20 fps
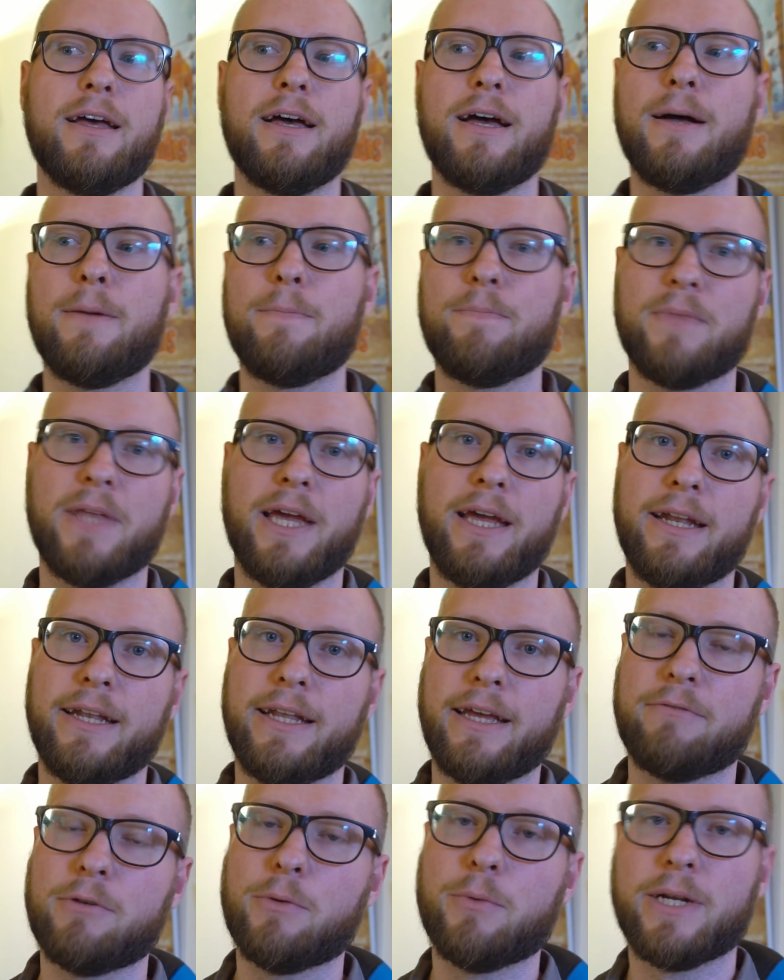
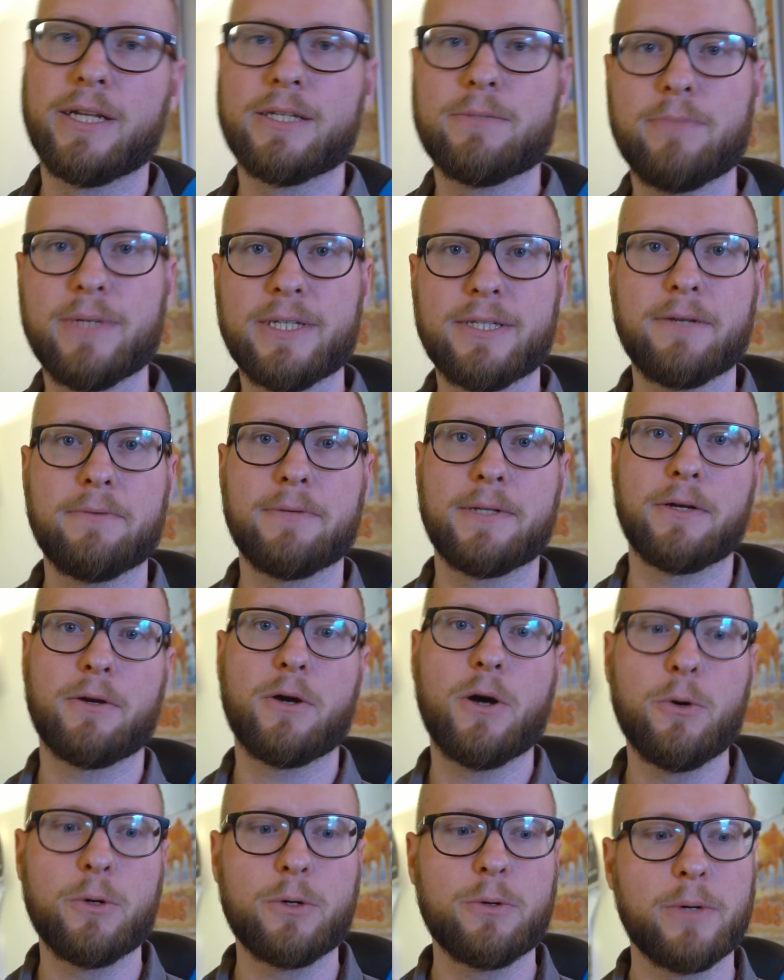and everyone is busy with the
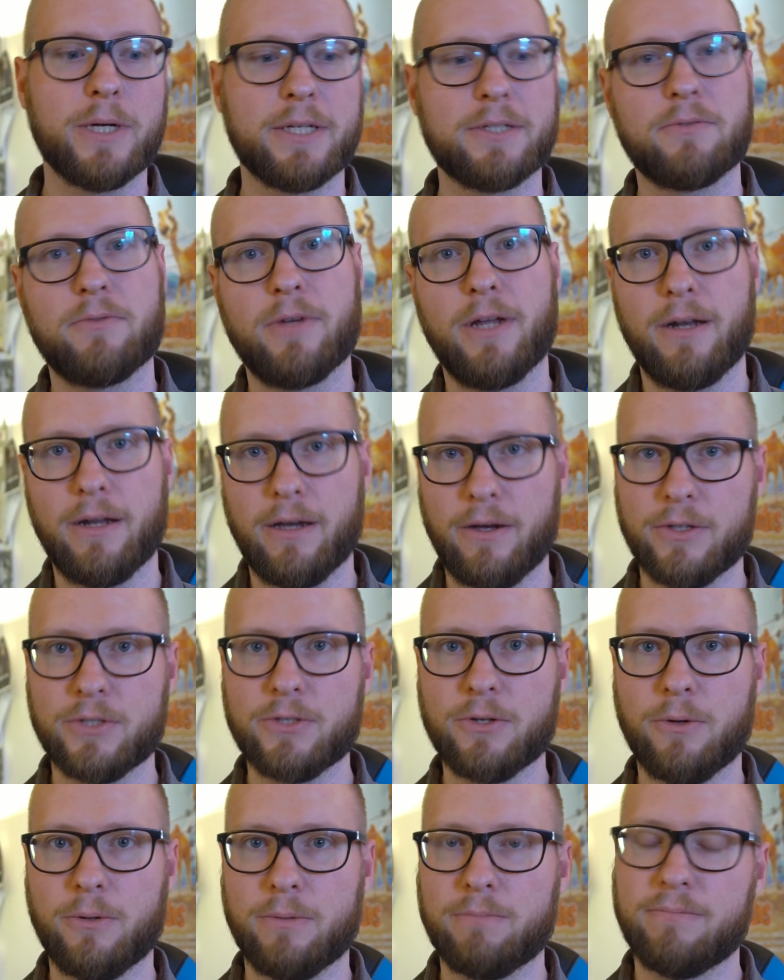code quest right now,
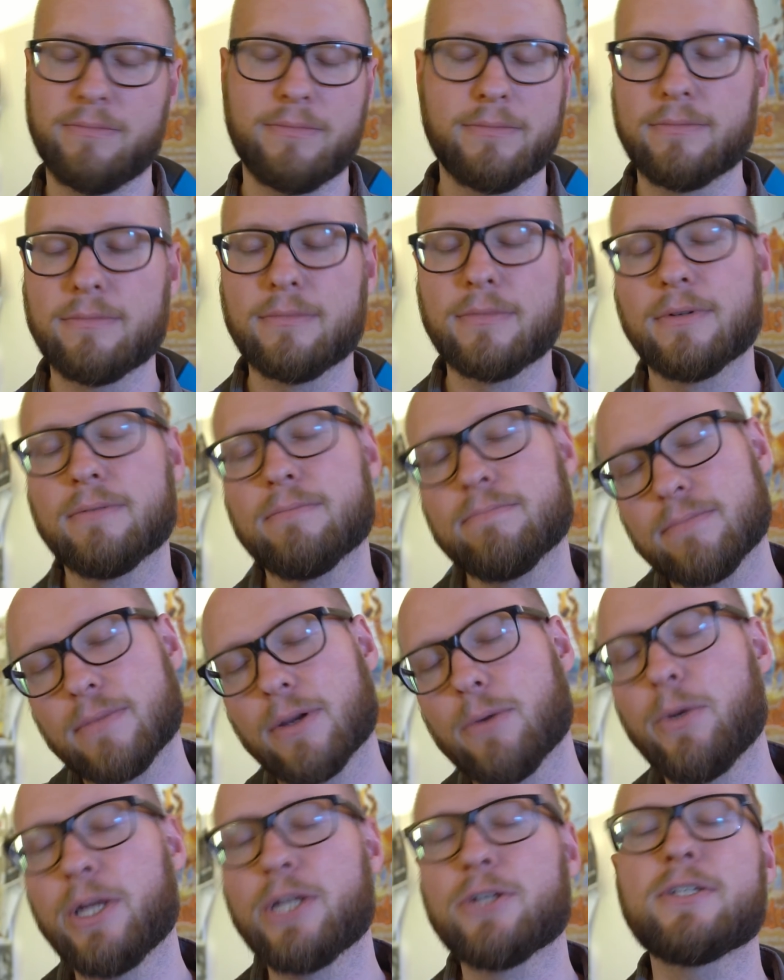so
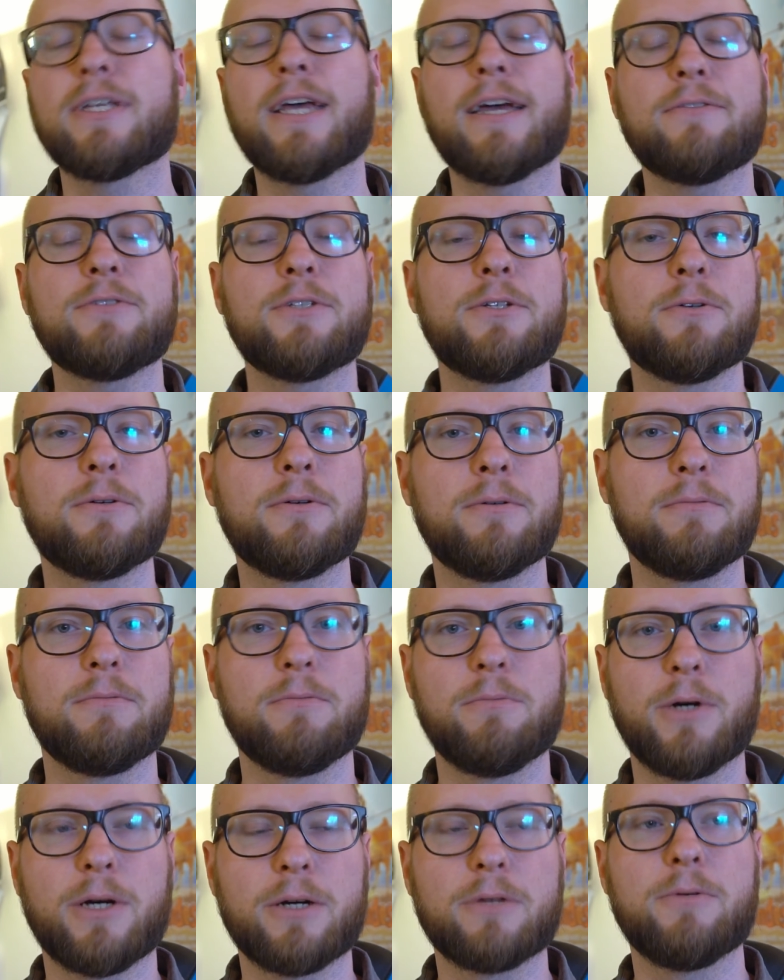we just have to
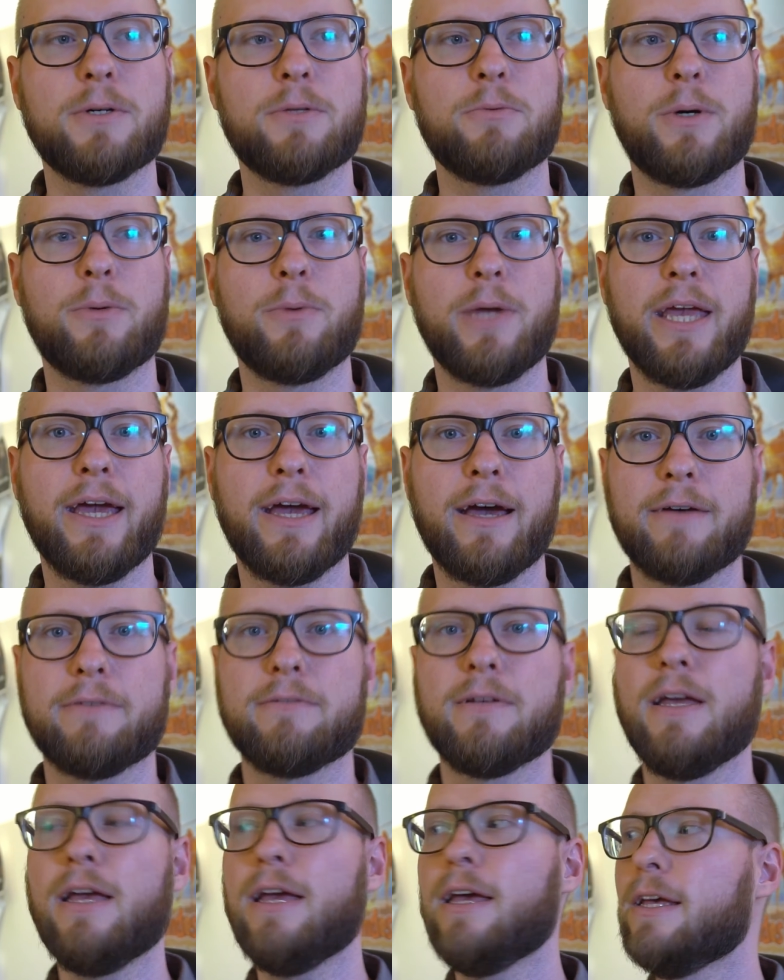work with what we
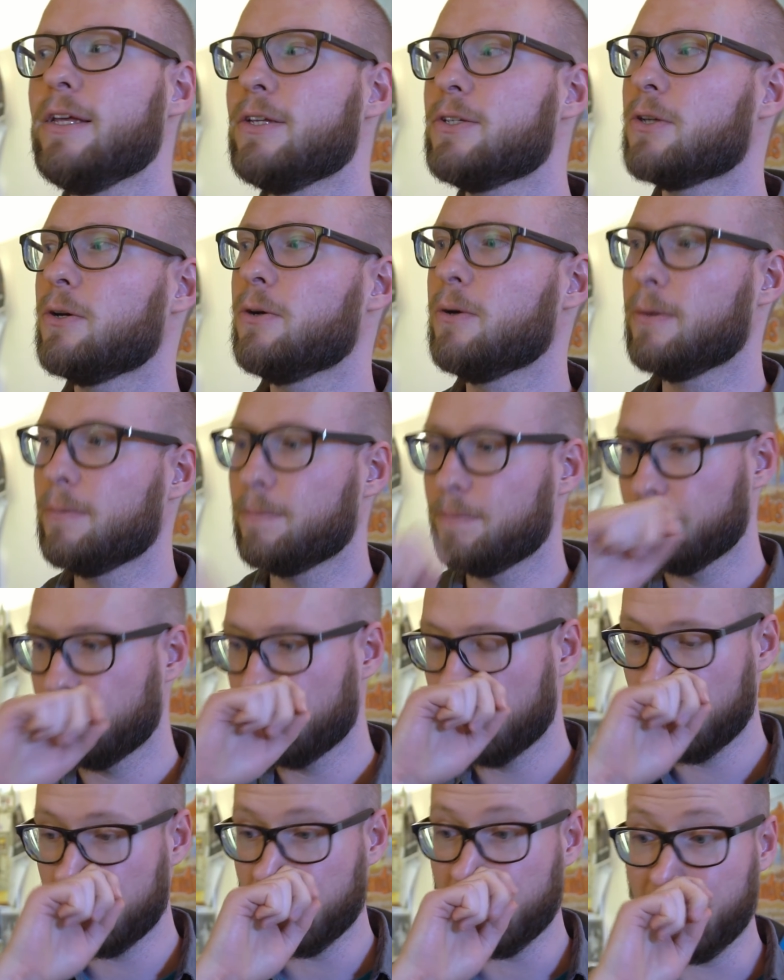have. So
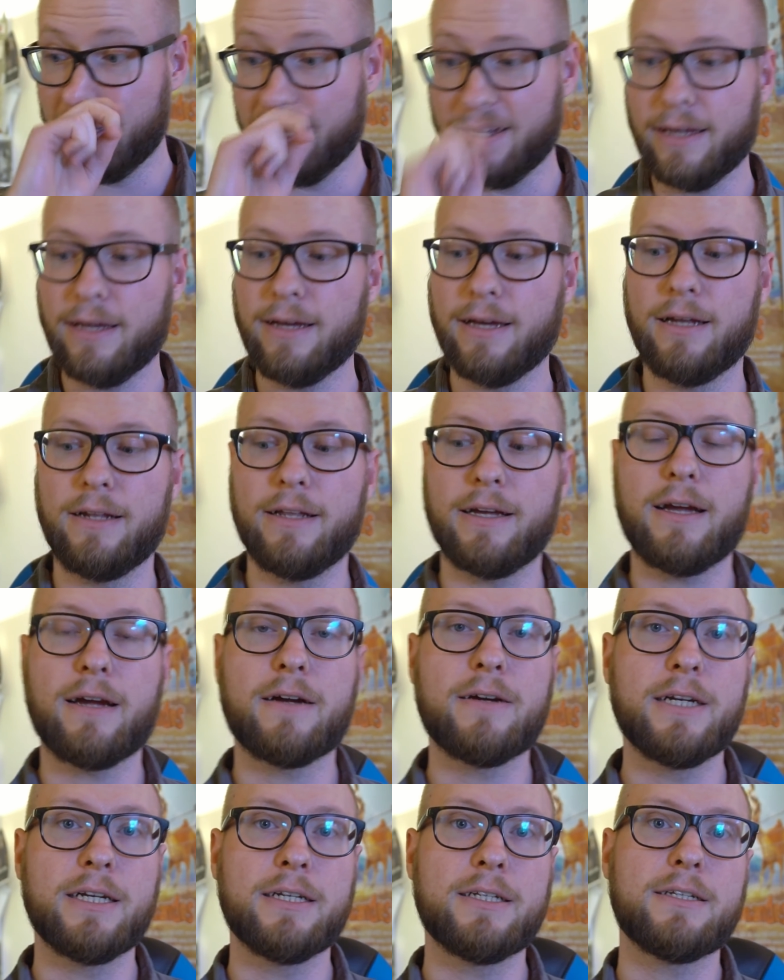the
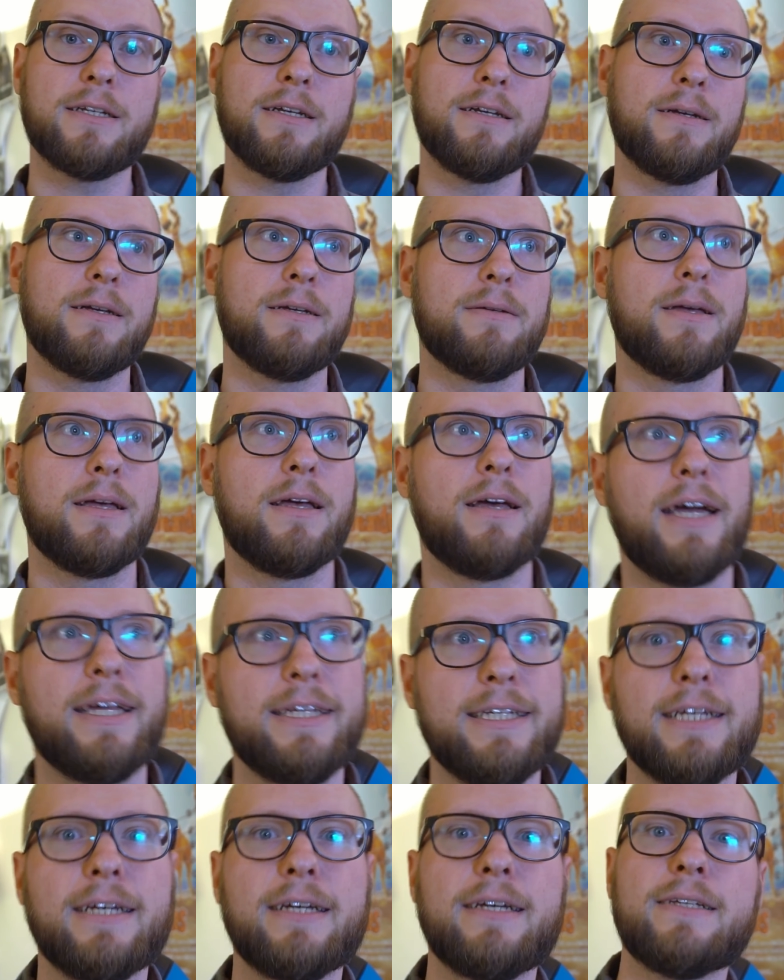current
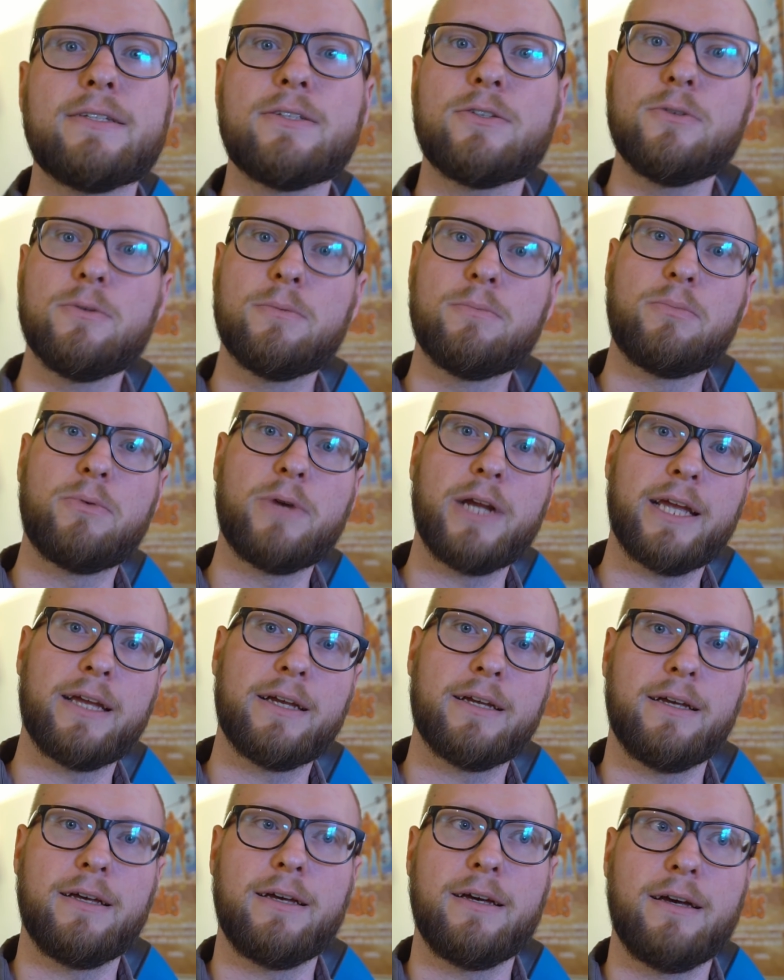idea is to
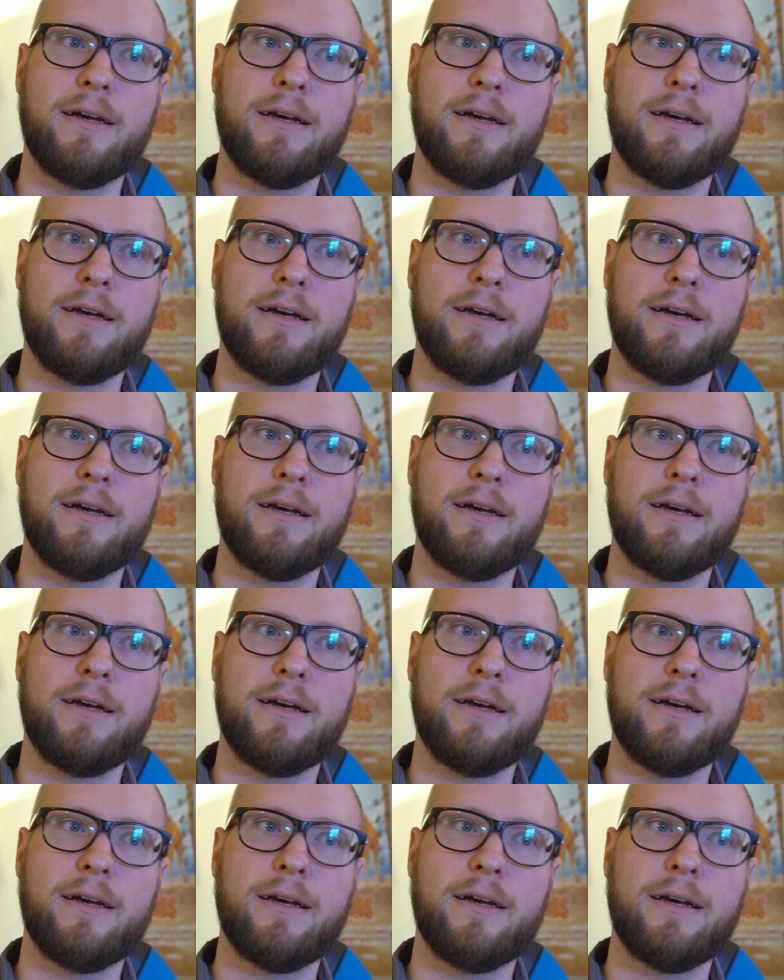bring